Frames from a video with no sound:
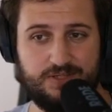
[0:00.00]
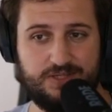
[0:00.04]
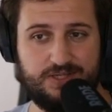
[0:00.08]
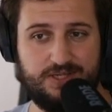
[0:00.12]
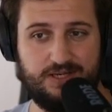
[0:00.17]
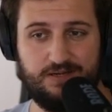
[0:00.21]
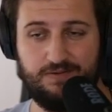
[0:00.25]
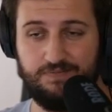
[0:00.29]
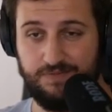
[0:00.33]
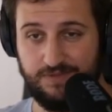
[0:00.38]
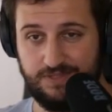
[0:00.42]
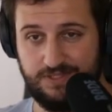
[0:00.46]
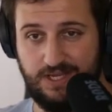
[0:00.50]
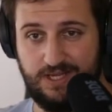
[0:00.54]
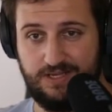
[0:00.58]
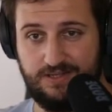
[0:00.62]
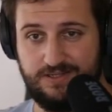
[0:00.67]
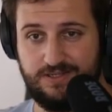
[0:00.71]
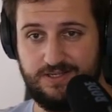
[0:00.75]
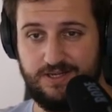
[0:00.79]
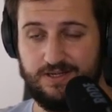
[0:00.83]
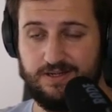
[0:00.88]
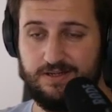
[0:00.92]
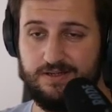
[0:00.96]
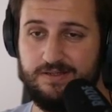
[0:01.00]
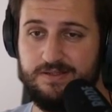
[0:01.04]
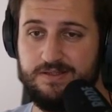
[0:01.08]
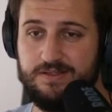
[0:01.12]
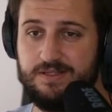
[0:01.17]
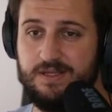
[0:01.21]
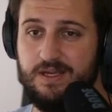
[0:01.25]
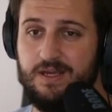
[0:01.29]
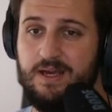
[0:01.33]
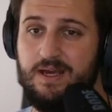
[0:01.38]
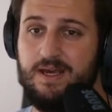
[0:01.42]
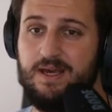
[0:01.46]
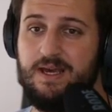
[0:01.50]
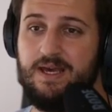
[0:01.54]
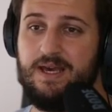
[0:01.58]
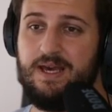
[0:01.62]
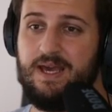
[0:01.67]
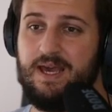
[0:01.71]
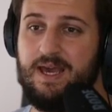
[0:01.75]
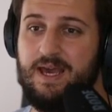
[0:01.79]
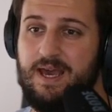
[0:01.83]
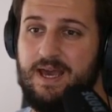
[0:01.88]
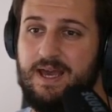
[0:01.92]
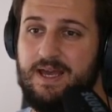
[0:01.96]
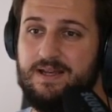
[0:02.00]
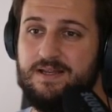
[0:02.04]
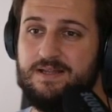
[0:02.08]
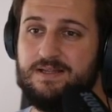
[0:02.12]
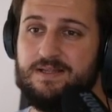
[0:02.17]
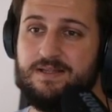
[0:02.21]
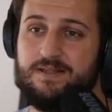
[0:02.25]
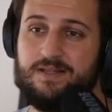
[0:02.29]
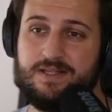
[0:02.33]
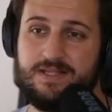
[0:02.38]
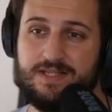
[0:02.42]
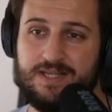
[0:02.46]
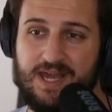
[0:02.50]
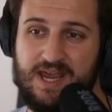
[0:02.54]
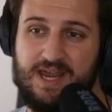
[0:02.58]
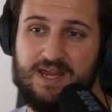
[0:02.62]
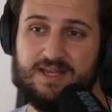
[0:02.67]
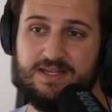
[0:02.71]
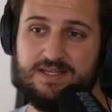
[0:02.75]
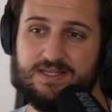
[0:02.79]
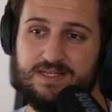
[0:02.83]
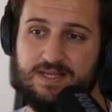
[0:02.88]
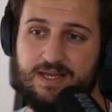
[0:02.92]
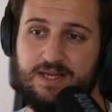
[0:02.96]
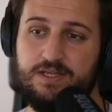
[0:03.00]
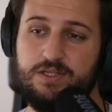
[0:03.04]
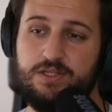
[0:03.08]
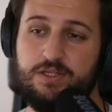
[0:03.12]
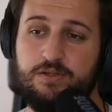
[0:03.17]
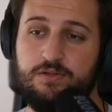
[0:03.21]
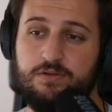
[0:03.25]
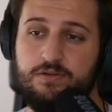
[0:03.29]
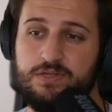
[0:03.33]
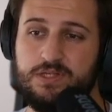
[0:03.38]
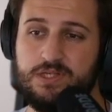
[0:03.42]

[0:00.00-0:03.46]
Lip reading: for 10 seconds. And the tank set, you use it